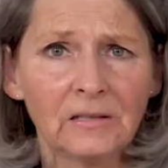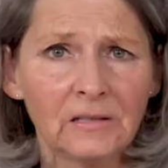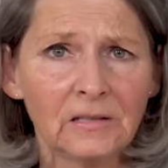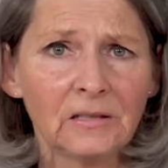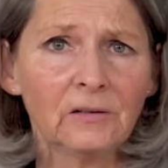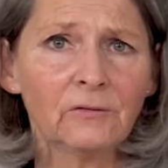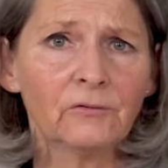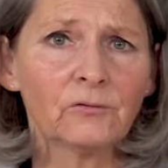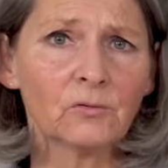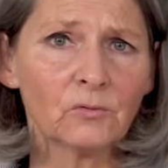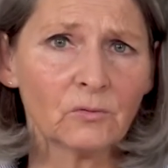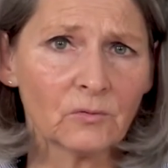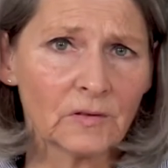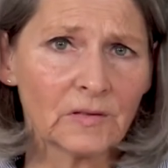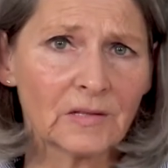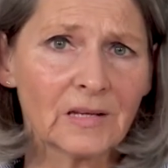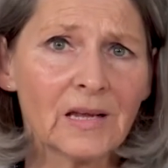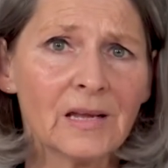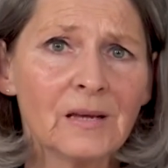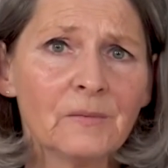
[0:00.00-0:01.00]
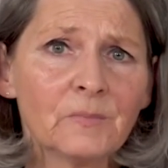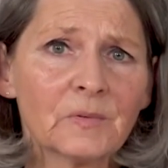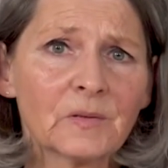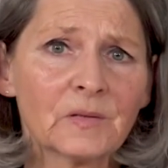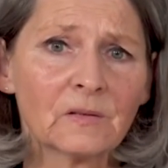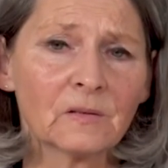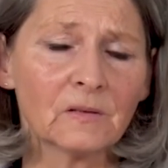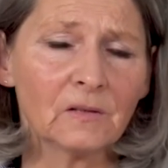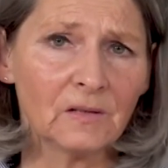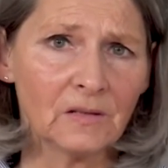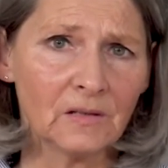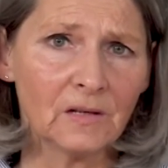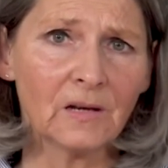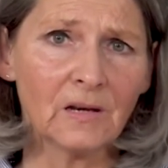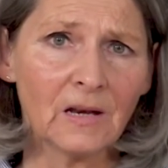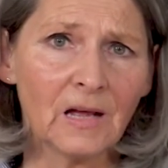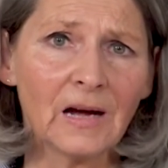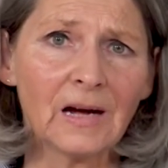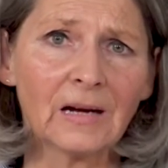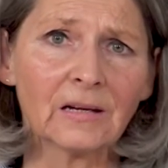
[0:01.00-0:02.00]
is capable of
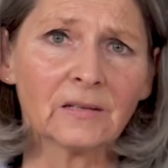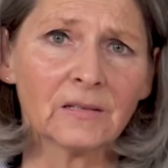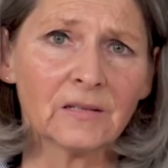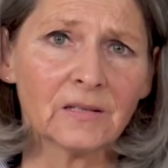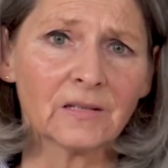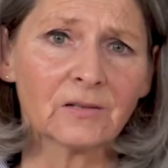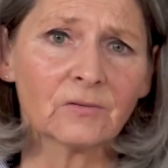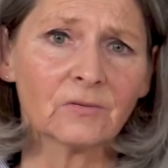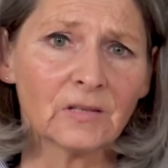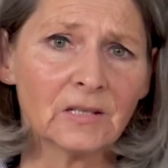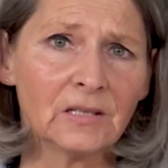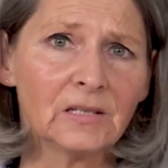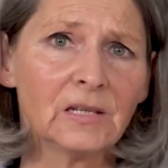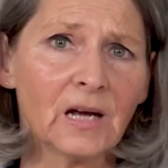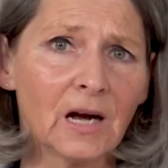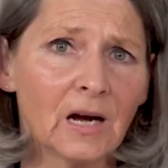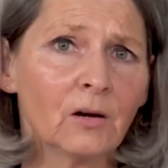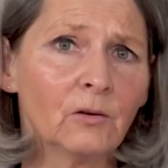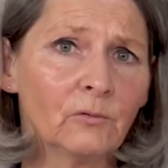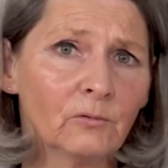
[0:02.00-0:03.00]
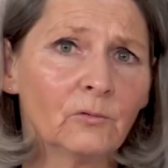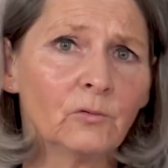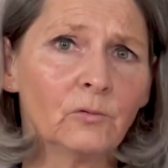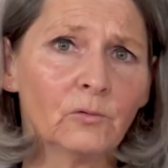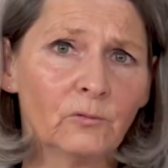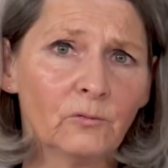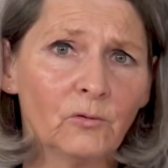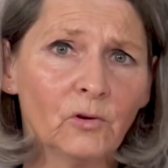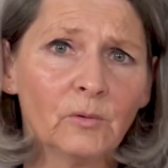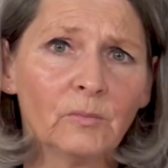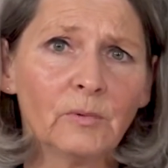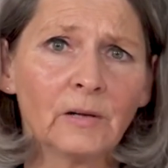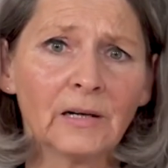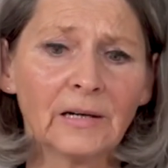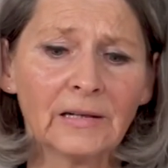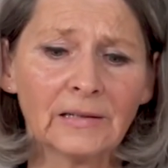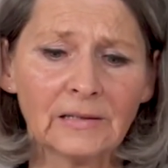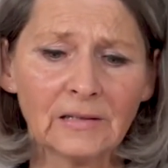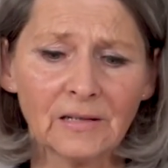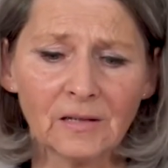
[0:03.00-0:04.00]
detoxification herself and
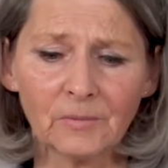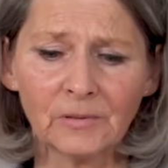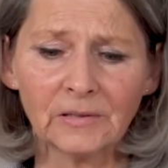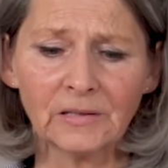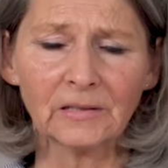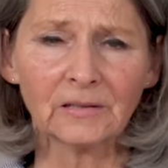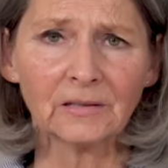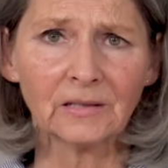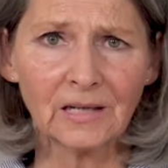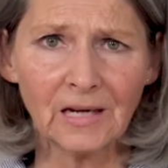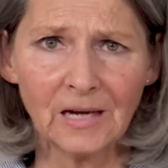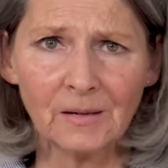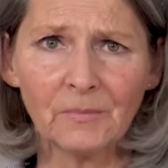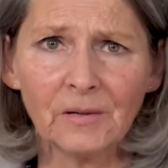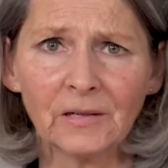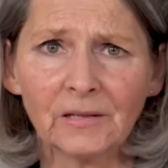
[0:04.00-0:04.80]
prepare her well for it.